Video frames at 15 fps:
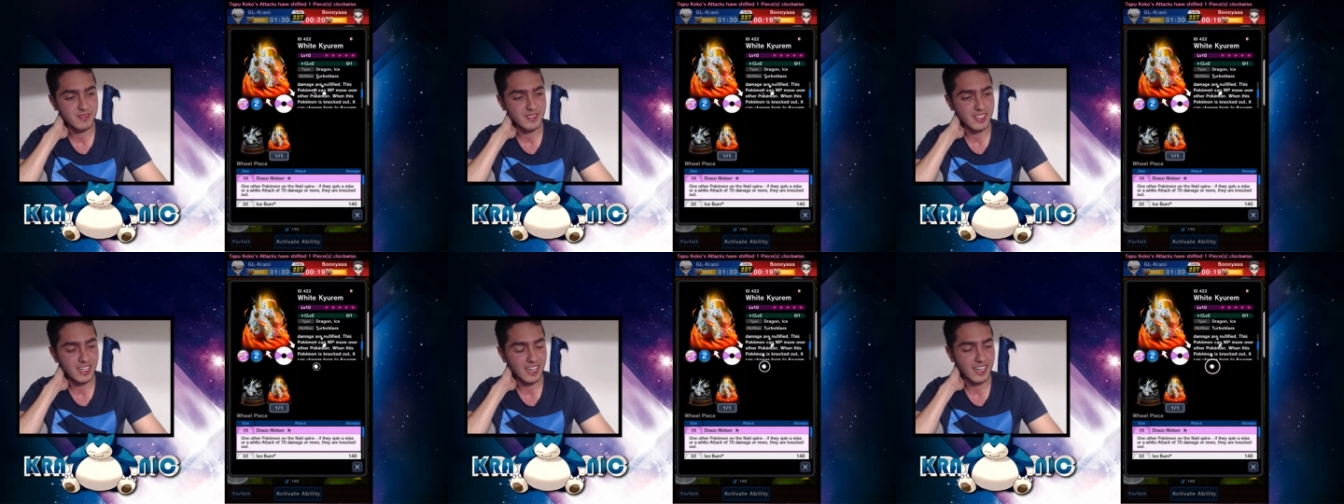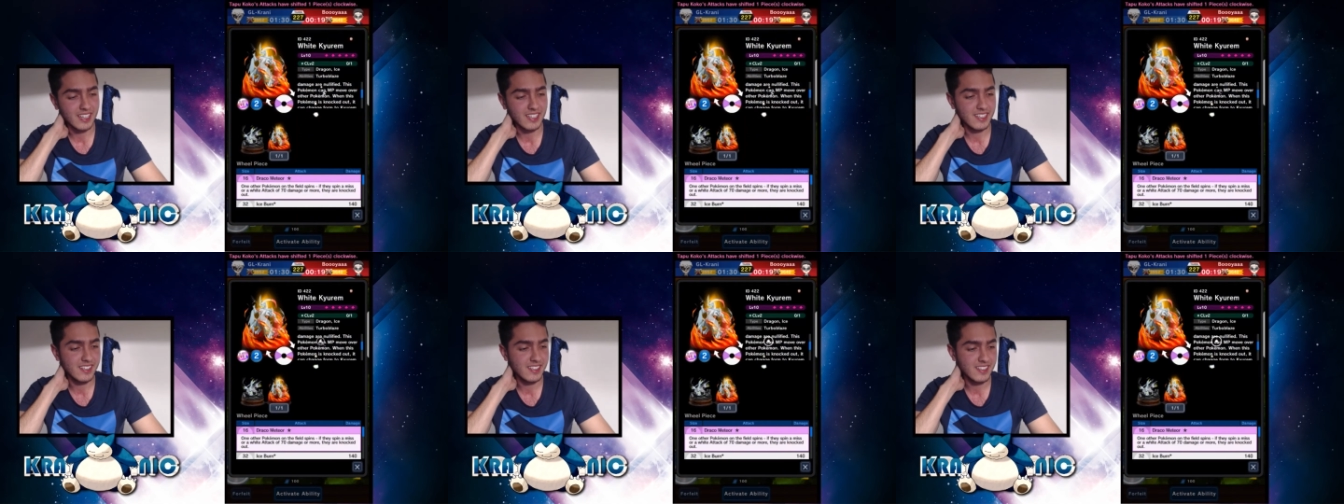I
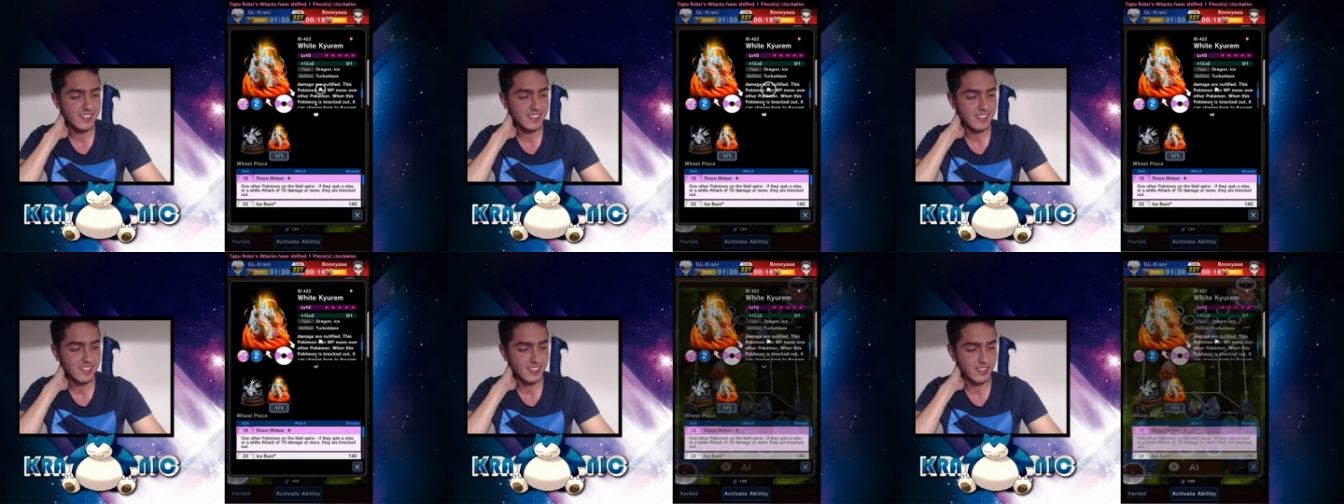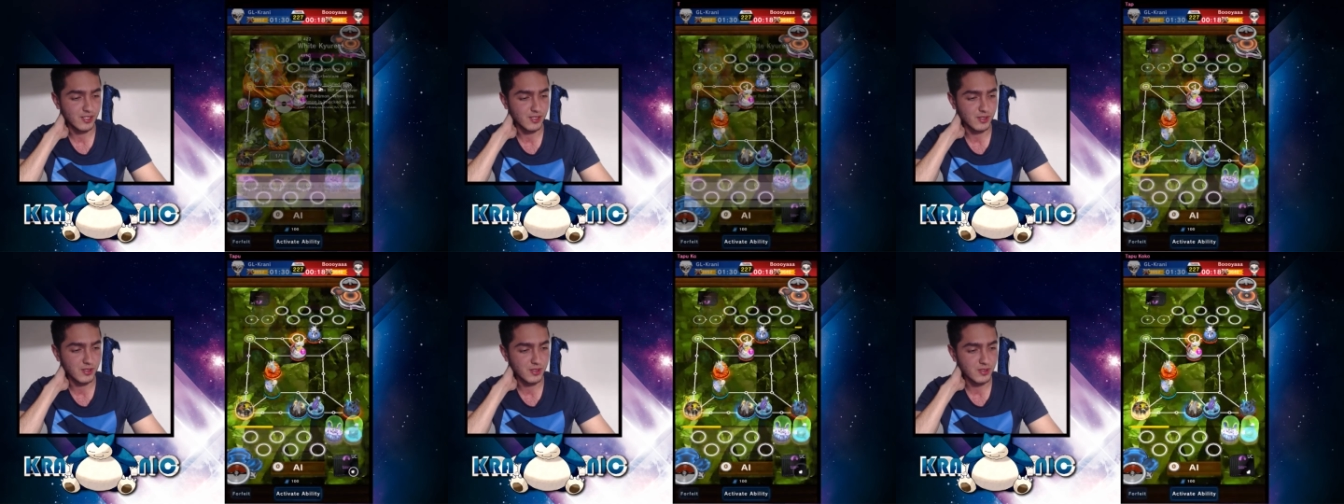did the
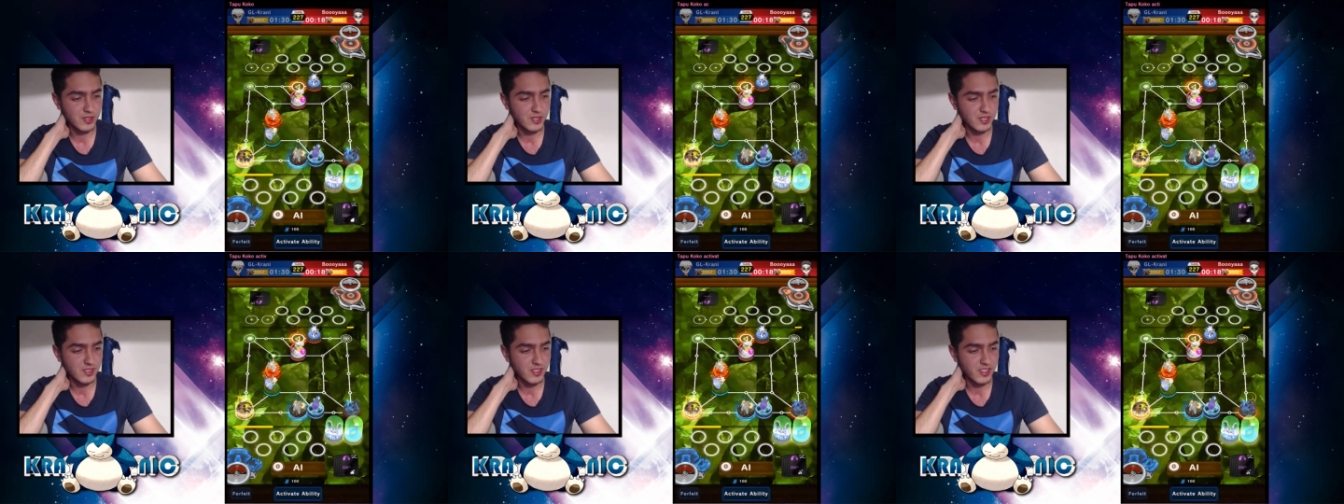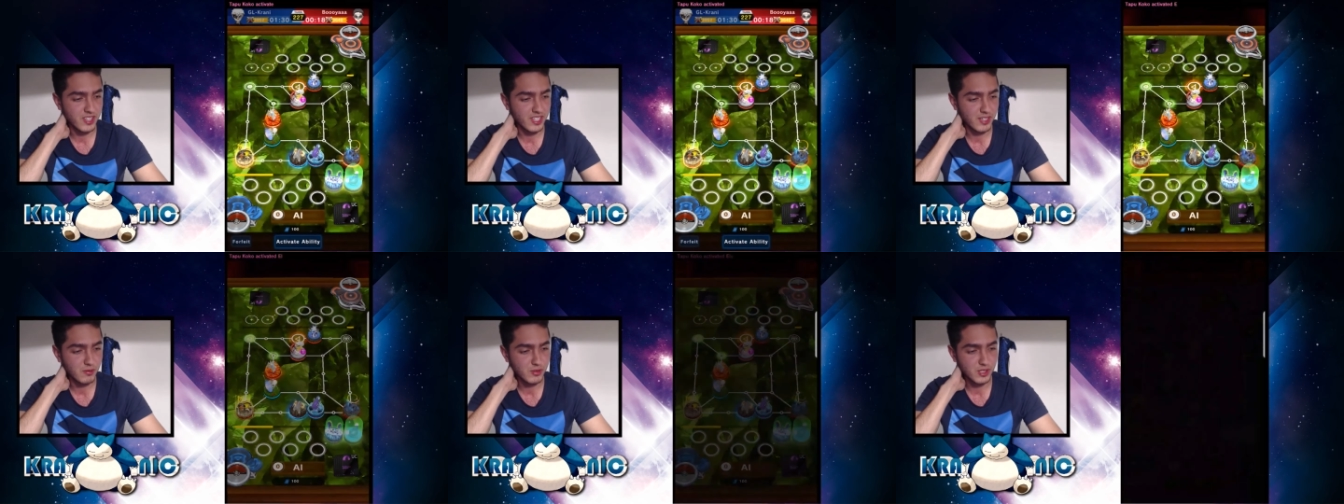exclusion
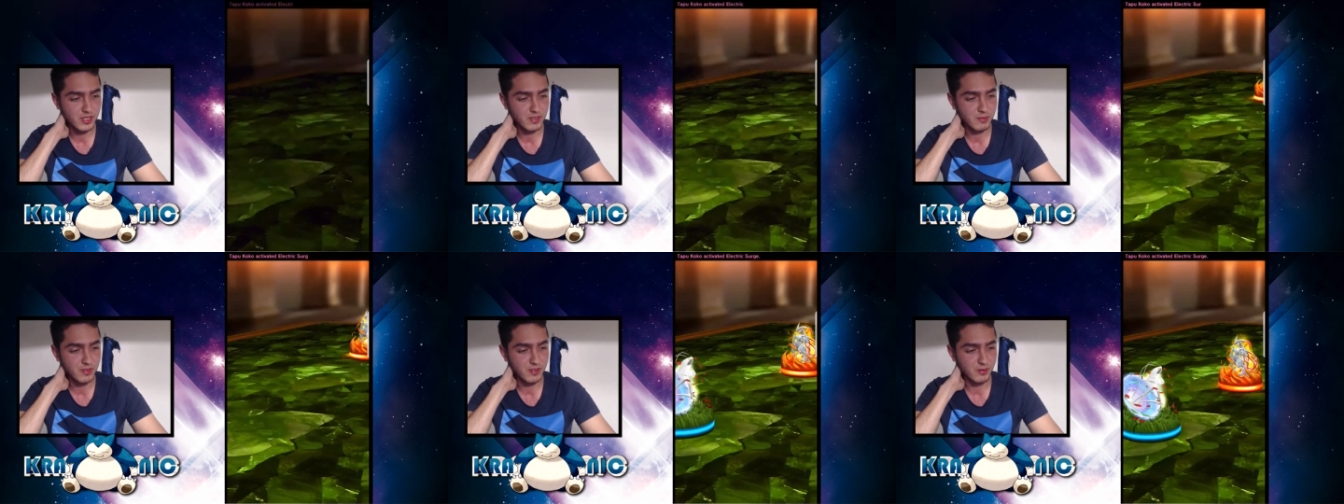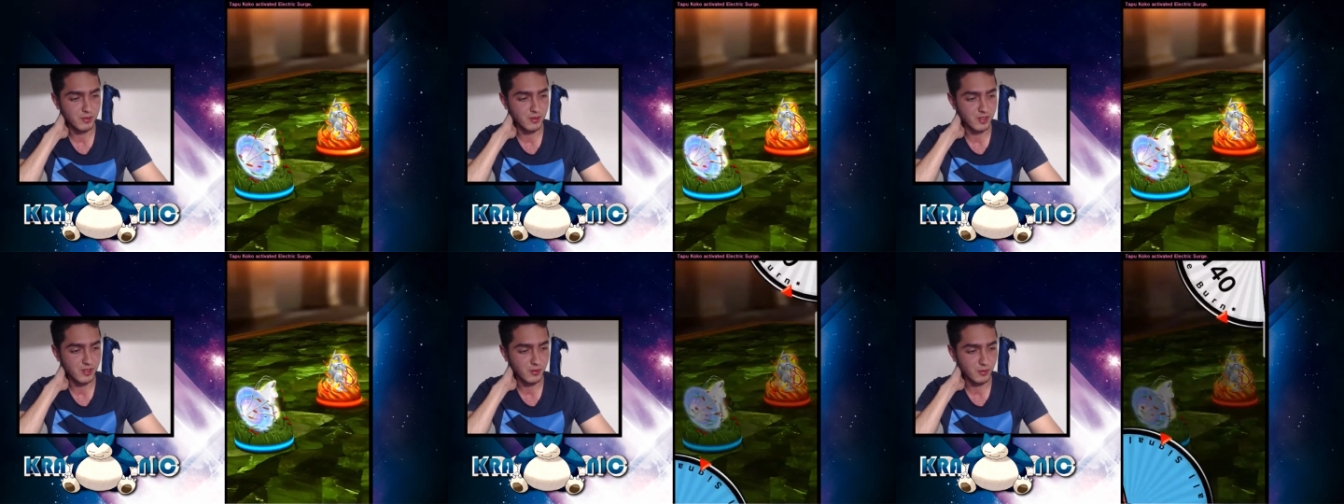thing with the
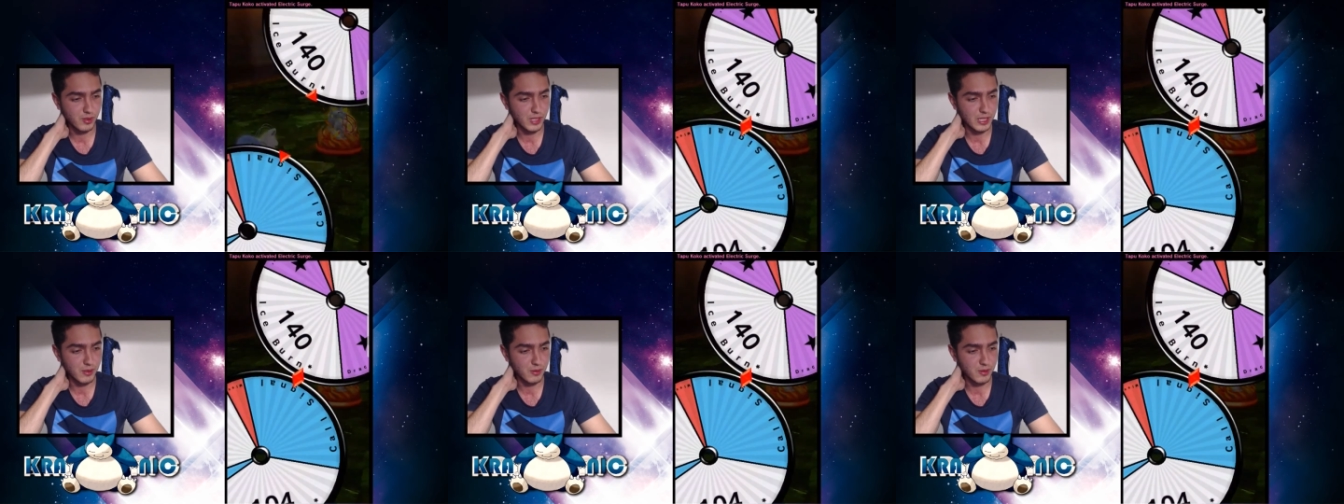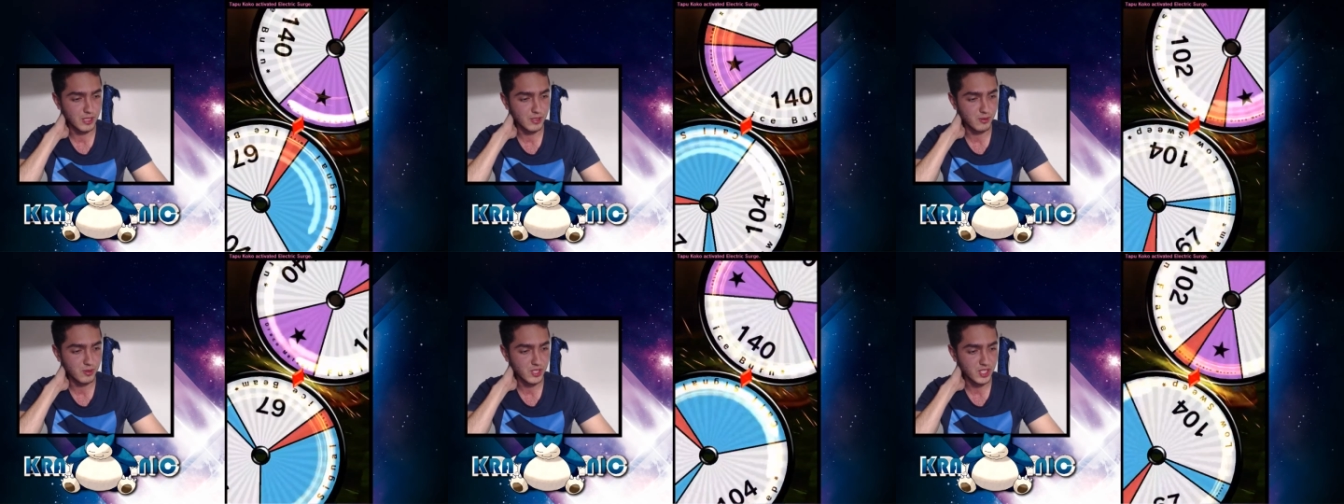Ula Ula
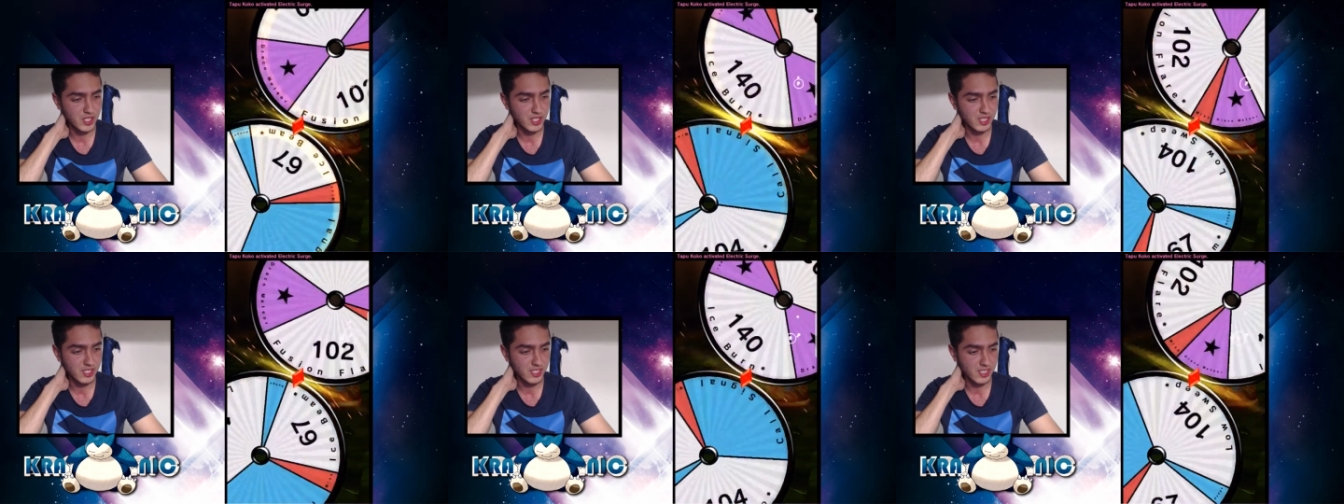Wish